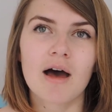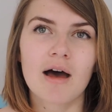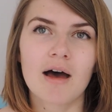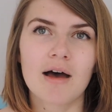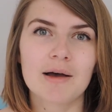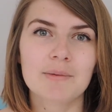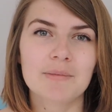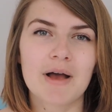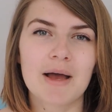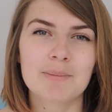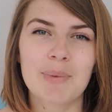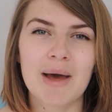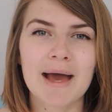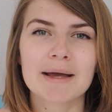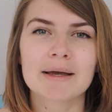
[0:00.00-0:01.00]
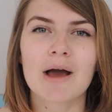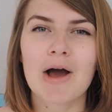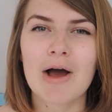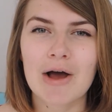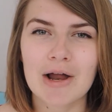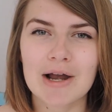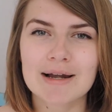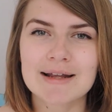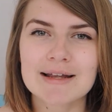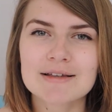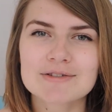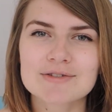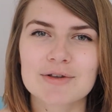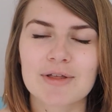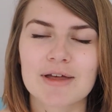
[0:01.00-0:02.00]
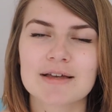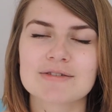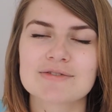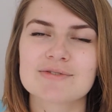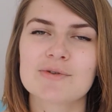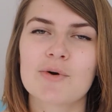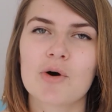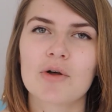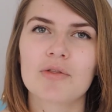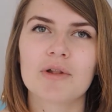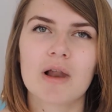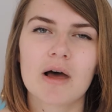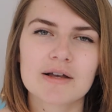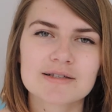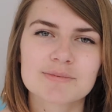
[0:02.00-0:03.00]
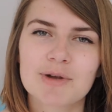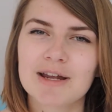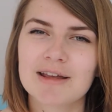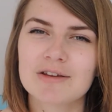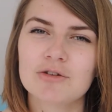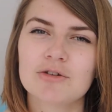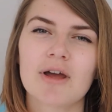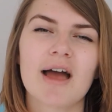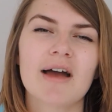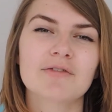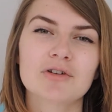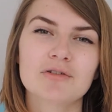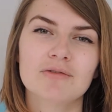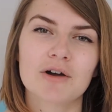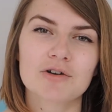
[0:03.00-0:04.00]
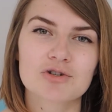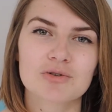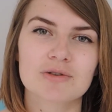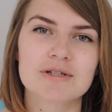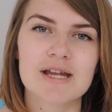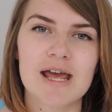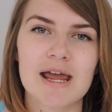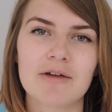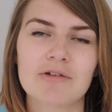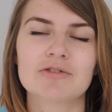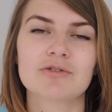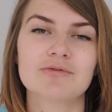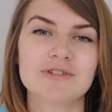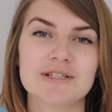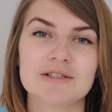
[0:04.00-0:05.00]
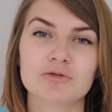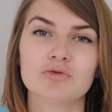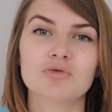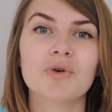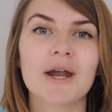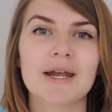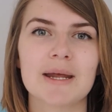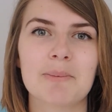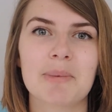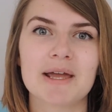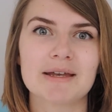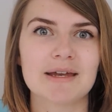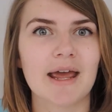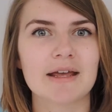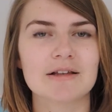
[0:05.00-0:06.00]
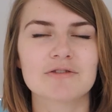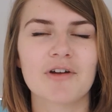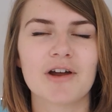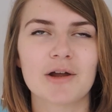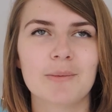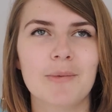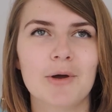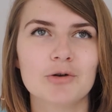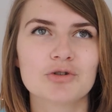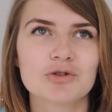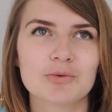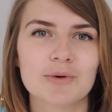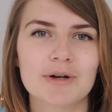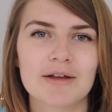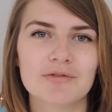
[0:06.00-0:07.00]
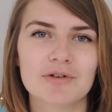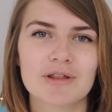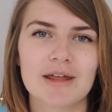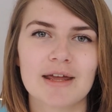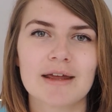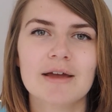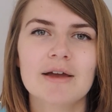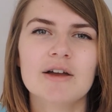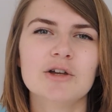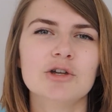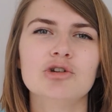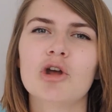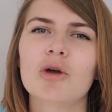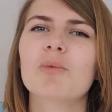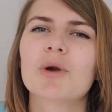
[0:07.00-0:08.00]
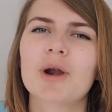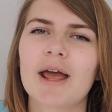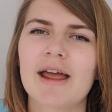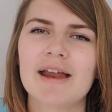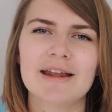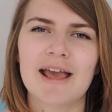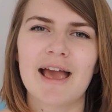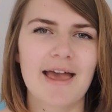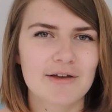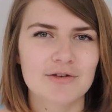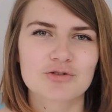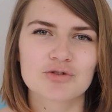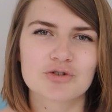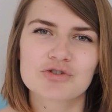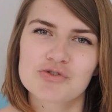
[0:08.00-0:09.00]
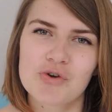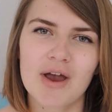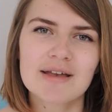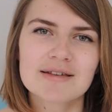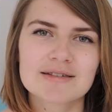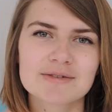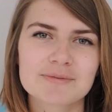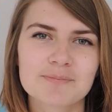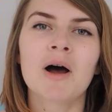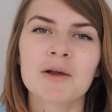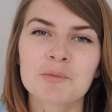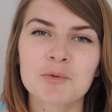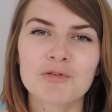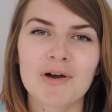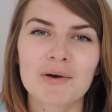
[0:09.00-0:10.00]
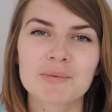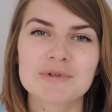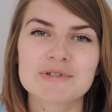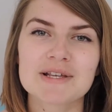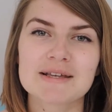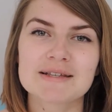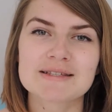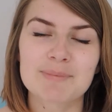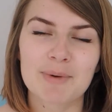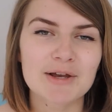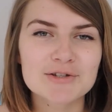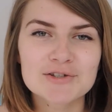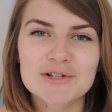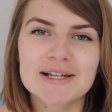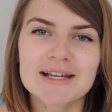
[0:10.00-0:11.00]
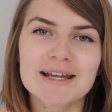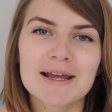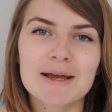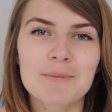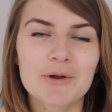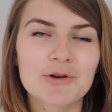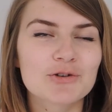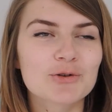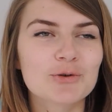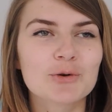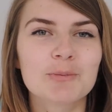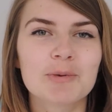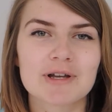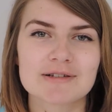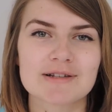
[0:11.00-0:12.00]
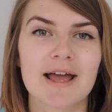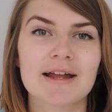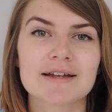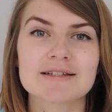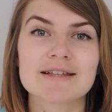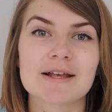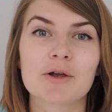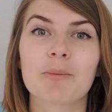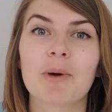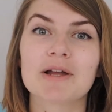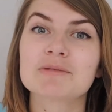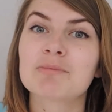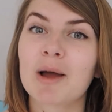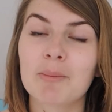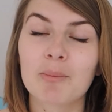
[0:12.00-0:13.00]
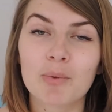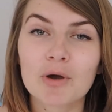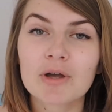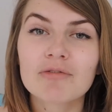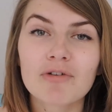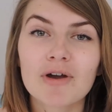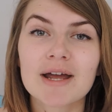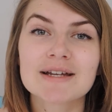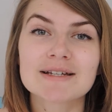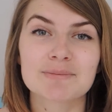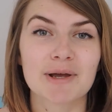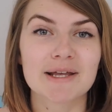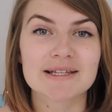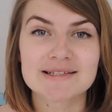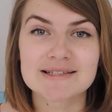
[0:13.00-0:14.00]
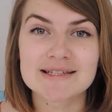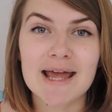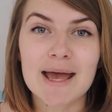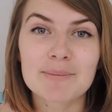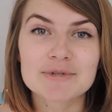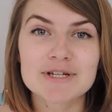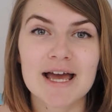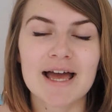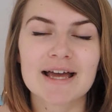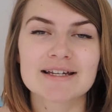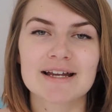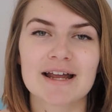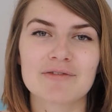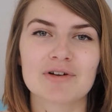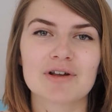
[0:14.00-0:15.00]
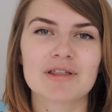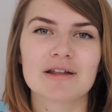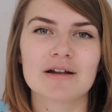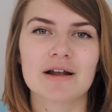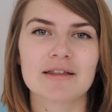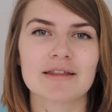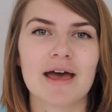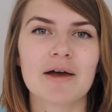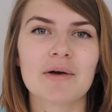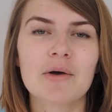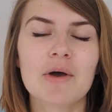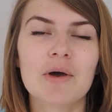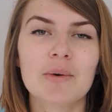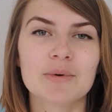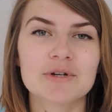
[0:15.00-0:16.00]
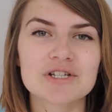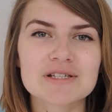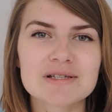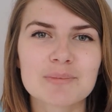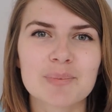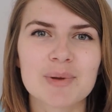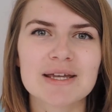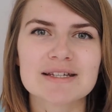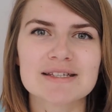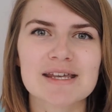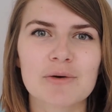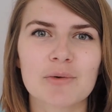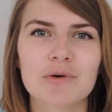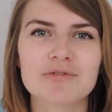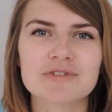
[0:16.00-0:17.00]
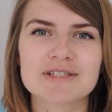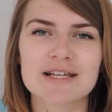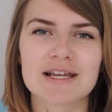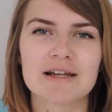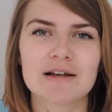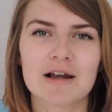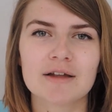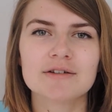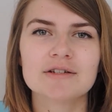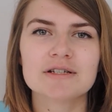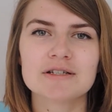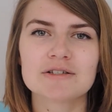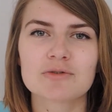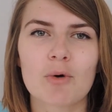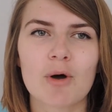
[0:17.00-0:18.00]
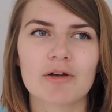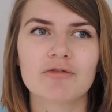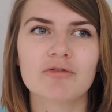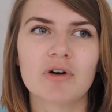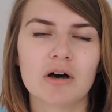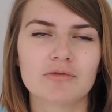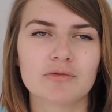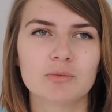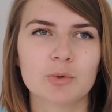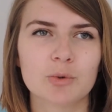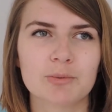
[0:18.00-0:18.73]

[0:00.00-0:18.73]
And pack early so that it's not last minute and you don't have to rush on the day, because obviously it's already a big day, it's very emotional and everything. You don't want any extra stress. My move out was especially emotional because I had to say goodbye to my boyfriend and my stepdad and everything like that, which is a big deal. Obviously London is quite far from